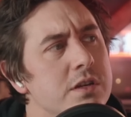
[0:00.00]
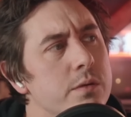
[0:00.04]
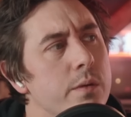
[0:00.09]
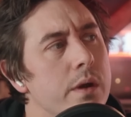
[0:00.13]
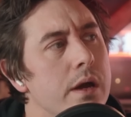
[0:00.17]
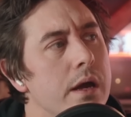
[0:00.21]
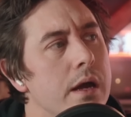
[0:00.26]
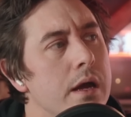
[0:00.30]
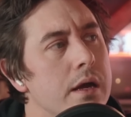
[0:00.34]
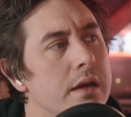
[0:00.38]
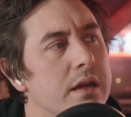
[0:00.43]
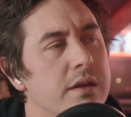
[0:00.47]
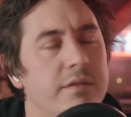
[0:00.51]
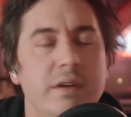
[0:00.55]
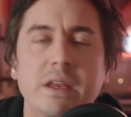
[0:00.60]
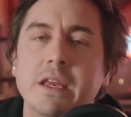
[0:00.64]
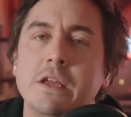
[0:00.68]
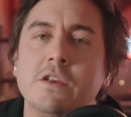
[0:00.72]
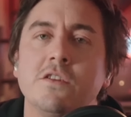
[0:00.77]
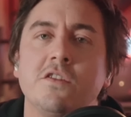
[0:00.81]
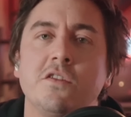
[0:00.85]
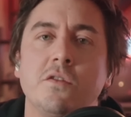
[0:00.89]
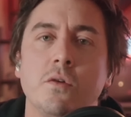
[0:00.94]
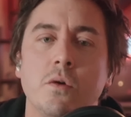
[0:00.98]
to a
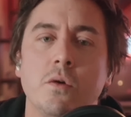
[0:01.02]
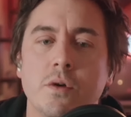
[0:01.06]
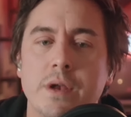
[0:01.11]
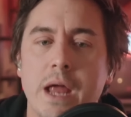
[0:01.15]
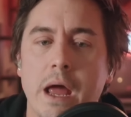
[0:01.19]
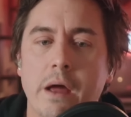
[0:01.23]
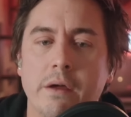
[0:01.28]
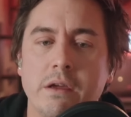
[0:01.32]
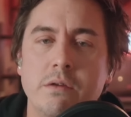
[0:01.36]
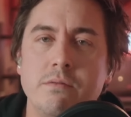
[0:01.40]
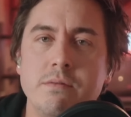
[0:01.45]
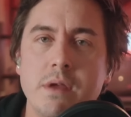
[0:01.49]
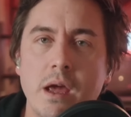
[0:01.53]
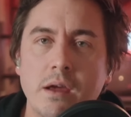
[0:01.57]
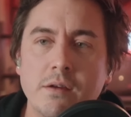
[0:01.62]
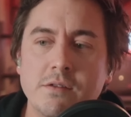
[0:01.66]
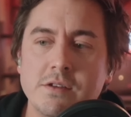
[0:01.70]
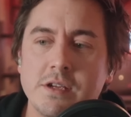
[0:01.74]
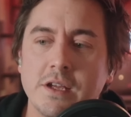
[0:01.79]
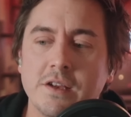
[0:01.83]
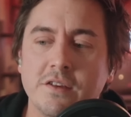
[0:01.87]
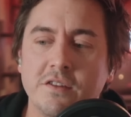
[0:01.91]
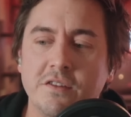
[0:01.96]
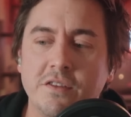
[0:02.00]
convenience store now, you
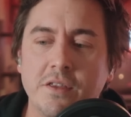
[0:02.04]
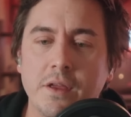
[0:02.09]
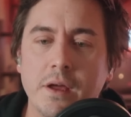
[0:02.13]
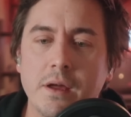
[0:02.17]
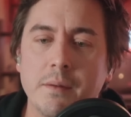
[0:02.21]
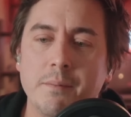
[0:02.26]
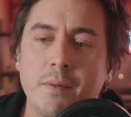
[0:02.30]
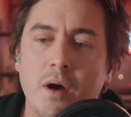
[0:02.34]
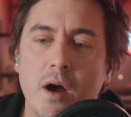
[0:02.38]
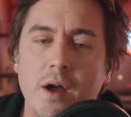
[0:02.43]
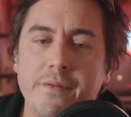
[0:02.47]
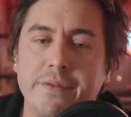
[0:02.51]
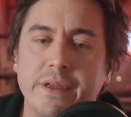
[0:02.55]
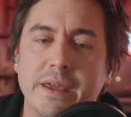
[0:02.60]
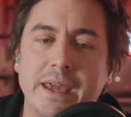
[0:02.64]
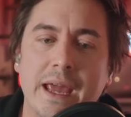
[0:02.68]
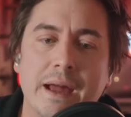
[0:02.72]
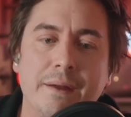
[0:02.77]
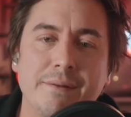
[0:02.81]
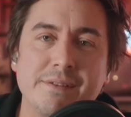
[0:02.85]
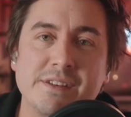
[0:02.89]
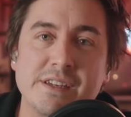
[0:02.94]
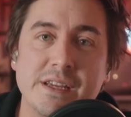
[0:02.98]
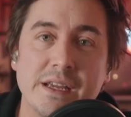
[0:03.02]
notice that behind the
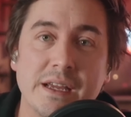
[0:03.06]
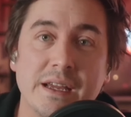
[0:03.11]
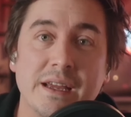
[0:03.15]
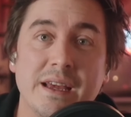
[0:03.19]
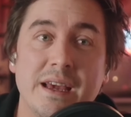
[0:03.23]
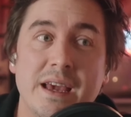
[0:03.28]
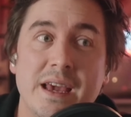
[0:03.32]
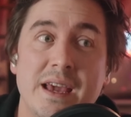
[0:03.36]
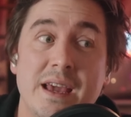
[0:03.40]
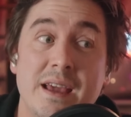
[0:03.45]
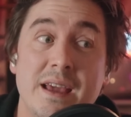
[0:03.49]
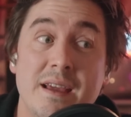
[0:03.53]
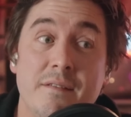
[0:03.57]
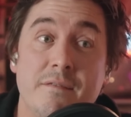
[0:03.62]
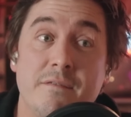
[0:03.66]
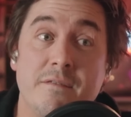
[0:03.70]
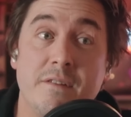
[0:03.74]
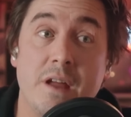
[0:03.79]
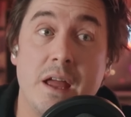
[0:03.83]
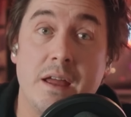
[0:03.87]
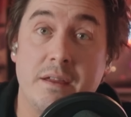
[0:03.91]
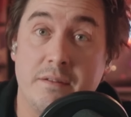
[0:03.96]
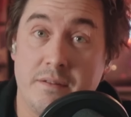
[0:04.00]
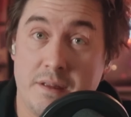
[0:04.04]
counter,
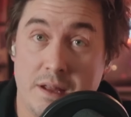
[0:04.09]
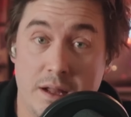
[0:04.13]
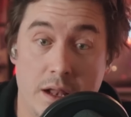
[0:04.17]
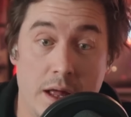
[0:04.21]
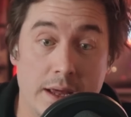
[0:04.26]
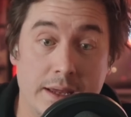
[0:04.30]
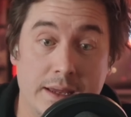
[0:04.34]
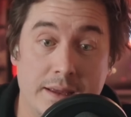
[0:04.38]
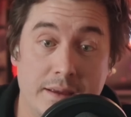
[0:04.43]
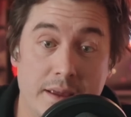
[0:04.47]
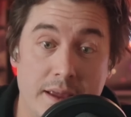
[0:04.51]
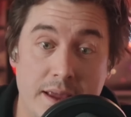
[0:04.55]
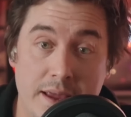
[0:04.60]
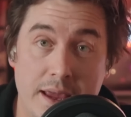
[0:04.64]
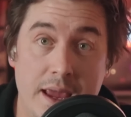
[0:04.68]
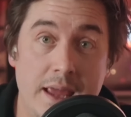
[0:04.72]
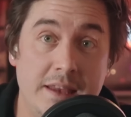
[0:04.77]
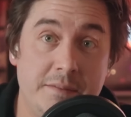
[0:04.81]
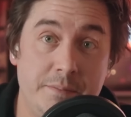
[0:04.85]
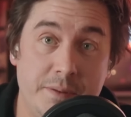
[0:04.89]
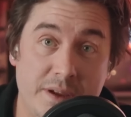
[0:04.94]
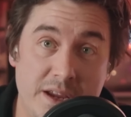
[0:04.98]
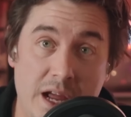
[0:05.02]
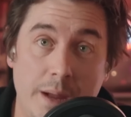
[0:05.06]

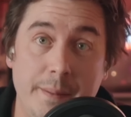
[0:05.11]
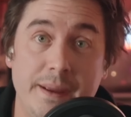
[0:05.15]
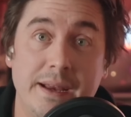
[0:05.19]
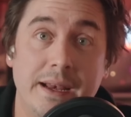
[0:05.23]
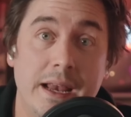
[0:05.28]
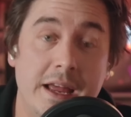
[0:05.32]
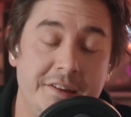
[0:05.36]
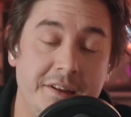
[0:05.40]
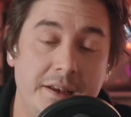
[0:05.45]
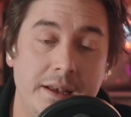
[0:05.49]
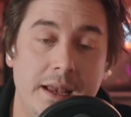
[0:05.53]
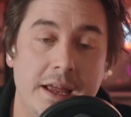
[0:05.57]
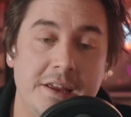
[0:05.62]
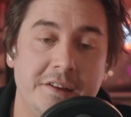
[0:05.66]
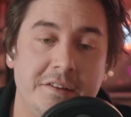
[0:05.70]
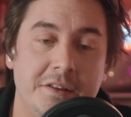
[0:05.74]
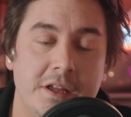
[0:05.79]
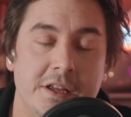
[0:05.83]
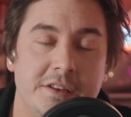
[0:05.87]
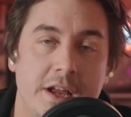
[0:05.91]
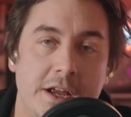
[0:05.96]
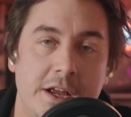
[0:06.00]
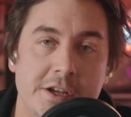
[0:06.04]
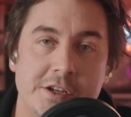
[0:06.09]
it's becoming less and less
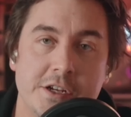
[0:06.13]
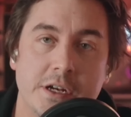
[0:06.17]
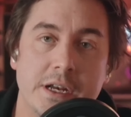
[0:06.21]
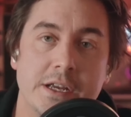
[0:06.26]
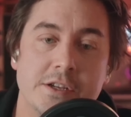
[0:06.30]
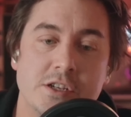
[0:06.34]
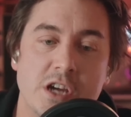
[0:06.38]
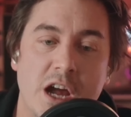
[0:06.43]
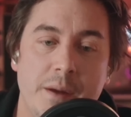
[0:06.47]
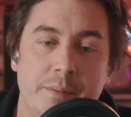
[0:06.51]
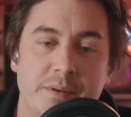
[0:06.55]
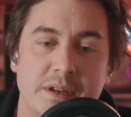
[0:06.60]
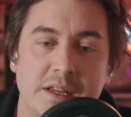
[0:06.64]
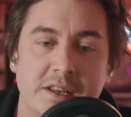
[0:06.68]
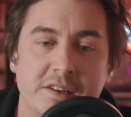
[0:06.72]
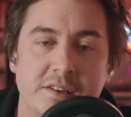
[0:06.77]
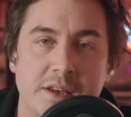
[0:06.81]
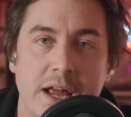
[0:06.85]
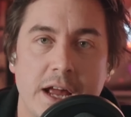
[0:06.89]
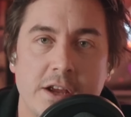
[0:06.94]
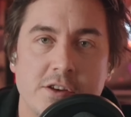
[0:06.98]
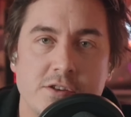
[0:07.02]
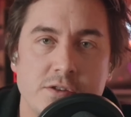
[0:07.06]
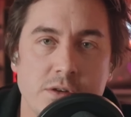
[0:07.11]
that it's actually a
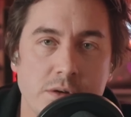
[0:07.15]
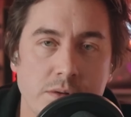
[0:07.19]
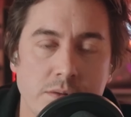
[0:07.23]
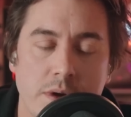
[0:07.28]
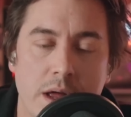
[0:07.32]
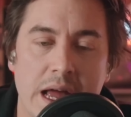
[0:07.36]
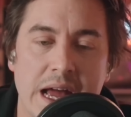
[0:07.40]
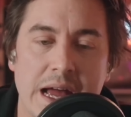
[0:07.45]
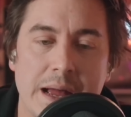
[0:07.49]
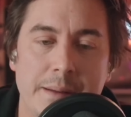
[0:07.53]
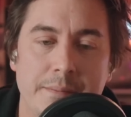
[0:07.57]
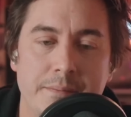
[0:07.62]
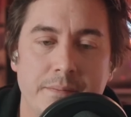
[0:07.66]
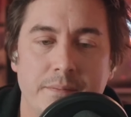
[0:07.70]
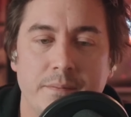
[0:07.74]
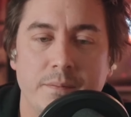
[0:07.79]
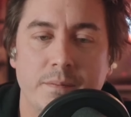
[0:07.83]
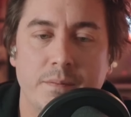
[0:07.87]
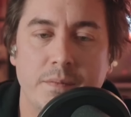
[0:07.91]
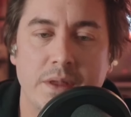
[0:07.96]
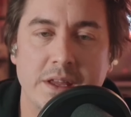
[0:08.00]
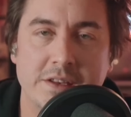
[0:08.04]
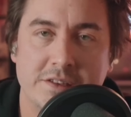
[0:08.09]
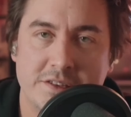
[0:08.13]
Japanese national.
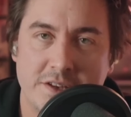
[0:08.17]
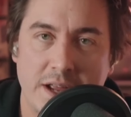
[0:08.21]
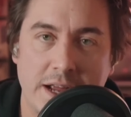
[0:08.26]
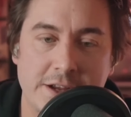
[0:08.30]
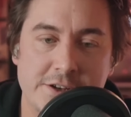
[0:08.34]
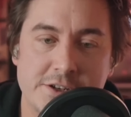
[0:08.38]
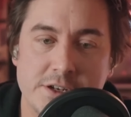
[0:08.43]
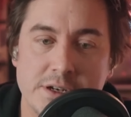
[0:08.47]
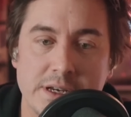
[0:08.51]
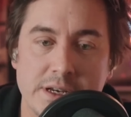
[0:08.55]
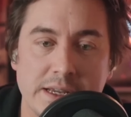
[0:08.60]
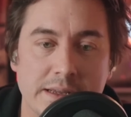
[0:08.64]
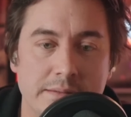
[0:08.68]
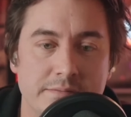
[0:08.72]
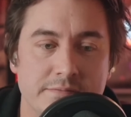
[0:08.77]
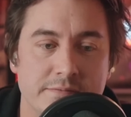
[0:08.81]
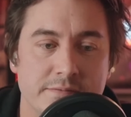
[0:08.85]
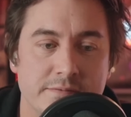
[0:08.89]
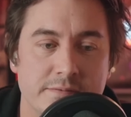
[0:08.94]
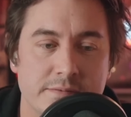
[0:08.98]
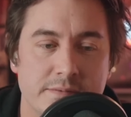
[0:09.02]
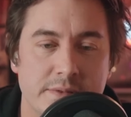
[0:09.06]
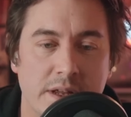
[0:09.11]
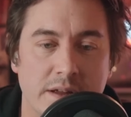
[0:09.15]
It's actually
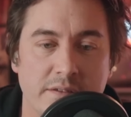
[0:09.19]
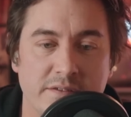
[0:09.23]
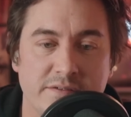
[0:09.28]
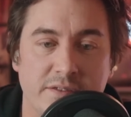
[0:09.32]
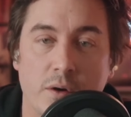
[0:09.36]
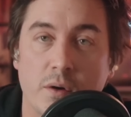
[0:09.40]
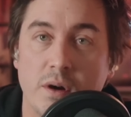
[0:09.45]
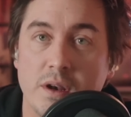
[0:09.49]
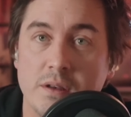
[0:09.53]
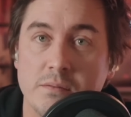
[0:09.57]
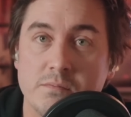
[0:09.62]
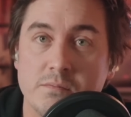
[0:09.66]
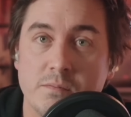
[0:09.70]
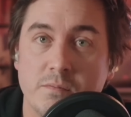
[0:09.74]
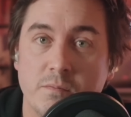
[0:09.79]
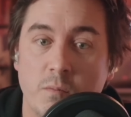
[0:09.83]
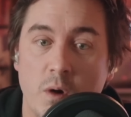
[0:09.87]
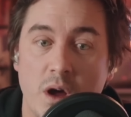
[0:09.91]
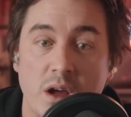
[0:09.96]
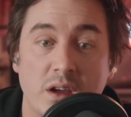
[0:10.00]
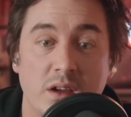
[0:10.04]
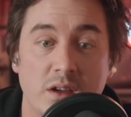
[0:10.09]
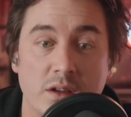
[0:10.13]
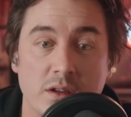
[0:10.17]
like foreign
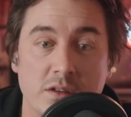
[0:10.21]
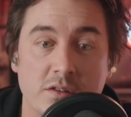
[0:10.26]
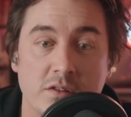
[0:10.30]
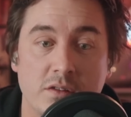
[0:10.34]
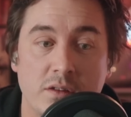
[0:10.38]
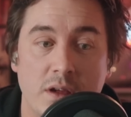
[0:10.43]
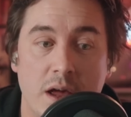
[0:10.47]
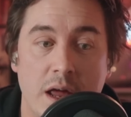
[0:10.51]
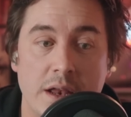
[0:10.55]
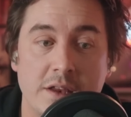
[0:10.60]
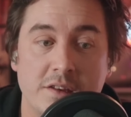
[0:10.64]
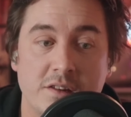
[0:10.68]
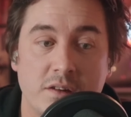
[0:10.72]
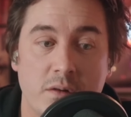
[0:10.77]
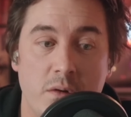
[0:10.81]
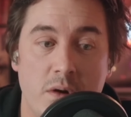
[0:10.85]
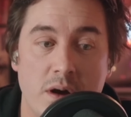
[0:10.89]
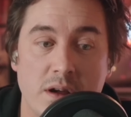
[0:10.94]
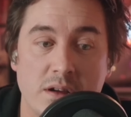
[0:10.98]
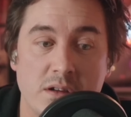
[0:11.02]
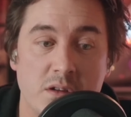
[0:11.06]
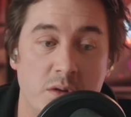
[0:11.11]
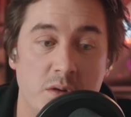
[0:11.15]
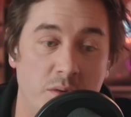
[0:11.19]
workers, and it's
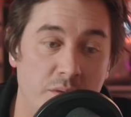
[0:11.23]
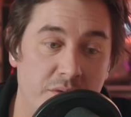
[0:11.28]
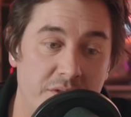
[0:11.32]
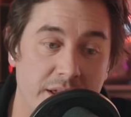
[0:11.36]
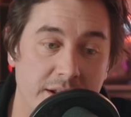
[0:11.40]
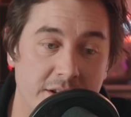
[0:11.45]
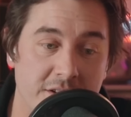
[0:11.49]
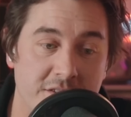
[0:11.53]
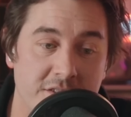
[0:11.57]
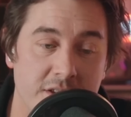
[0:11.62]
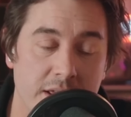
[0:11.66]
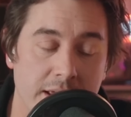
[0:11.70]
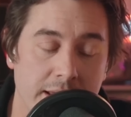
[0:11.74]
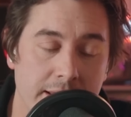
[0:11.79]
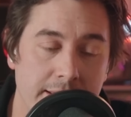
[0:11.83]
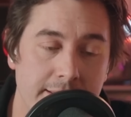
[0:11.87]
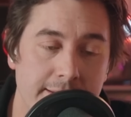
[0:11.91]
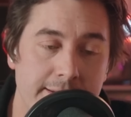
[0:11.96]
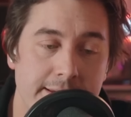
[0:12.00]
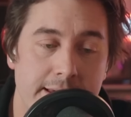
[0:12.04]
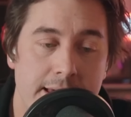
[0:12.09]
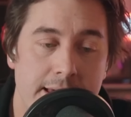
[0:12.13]
quite a cool thing to see.